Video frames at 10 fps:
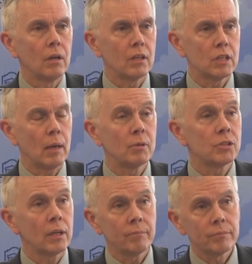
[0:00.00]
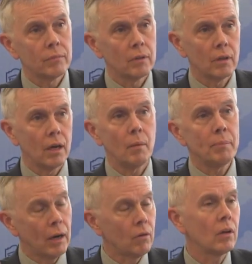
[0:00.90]
establishing a
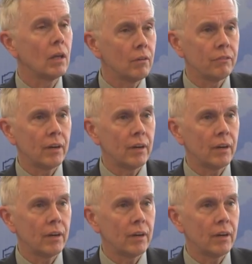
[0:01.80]
parallel